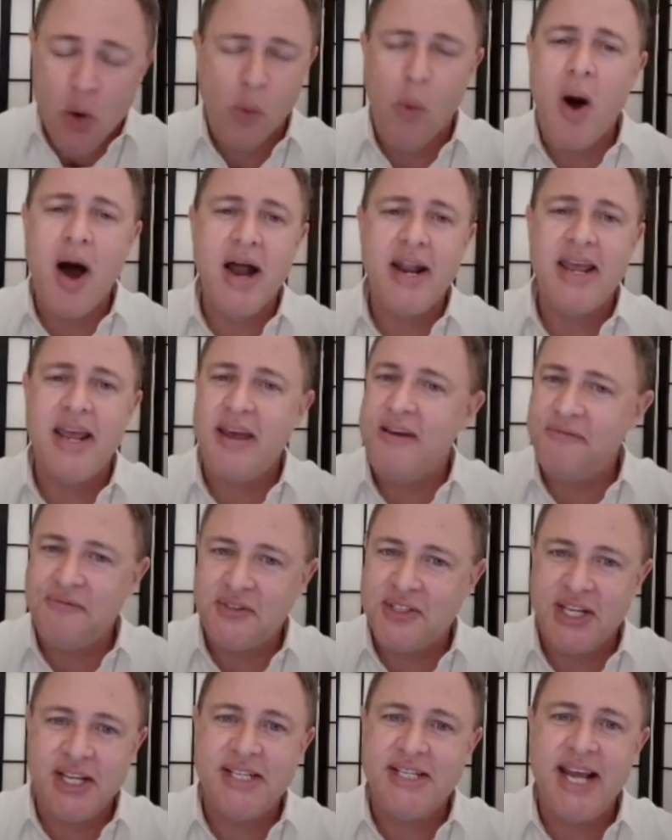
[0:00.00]
What
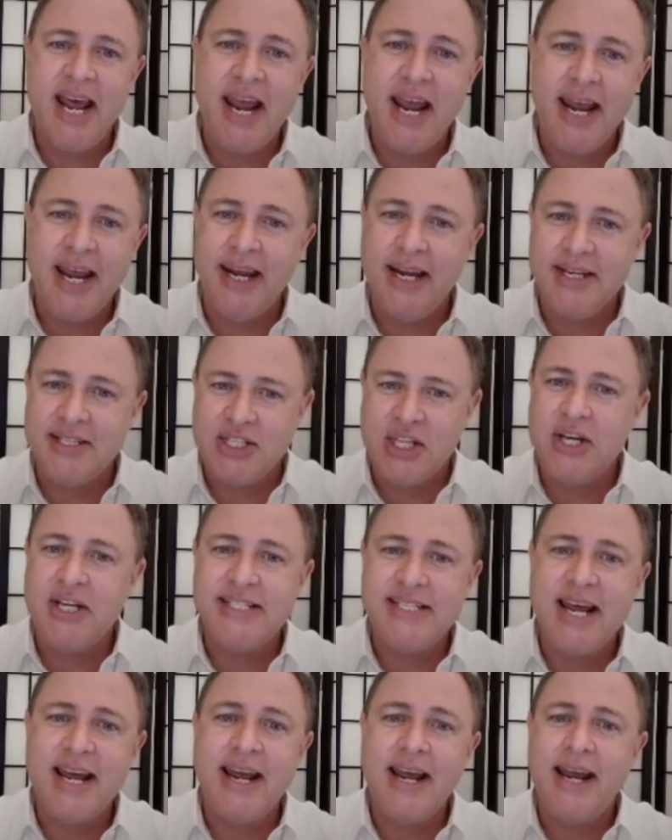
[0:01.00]
if today's the
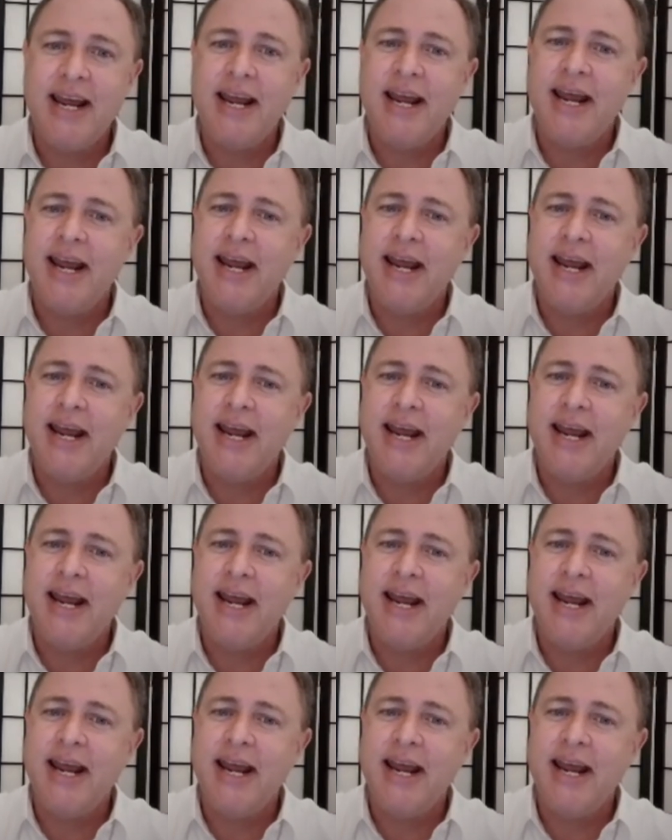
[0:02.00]
day?